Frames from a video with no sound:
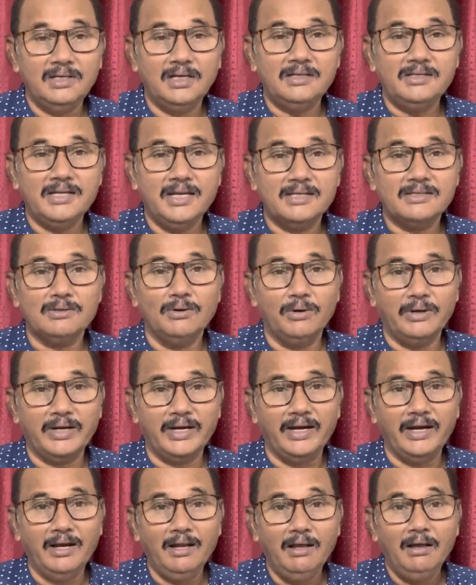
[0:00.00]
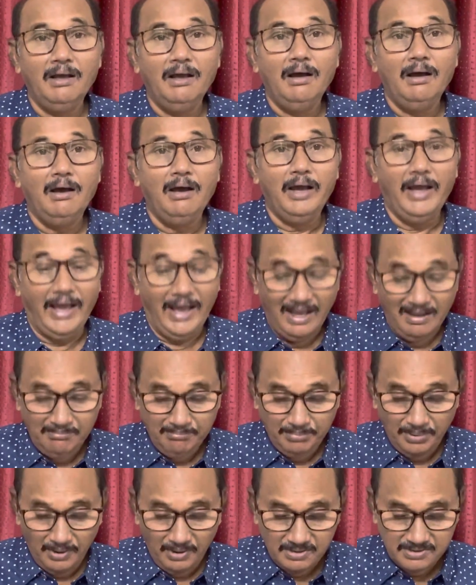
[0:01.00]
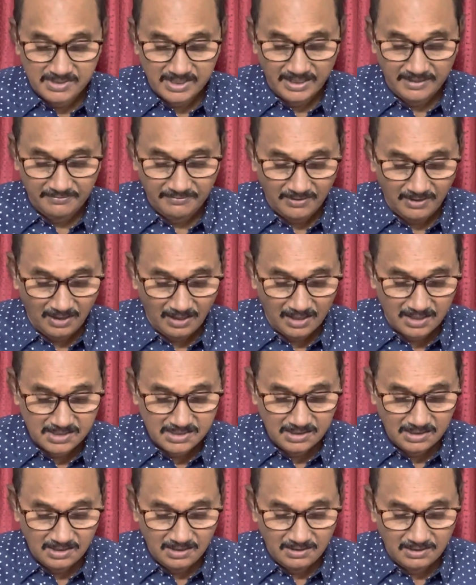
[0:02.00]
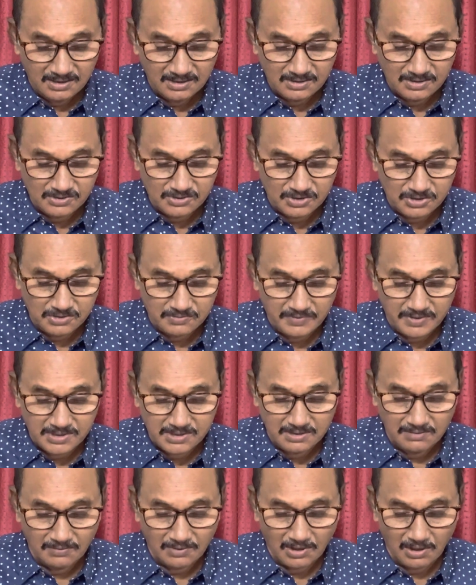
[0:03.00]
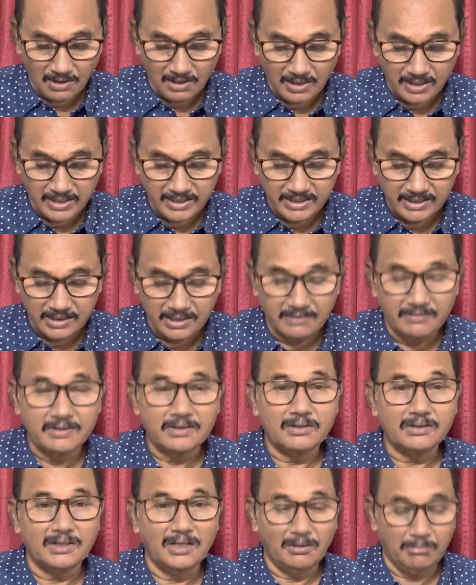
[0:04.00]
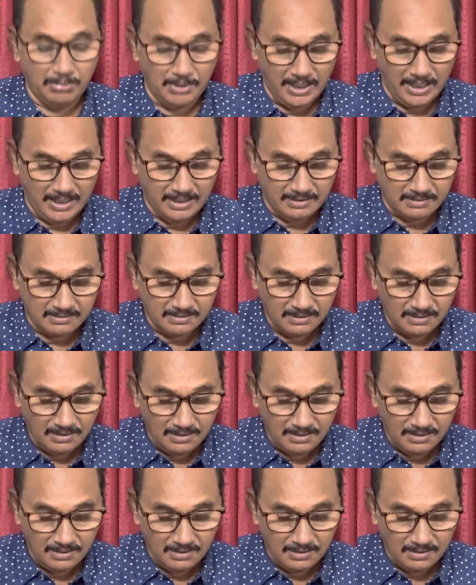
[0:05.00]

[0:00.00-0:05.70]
has noted ample safeguards in the situation were already given to the appellant.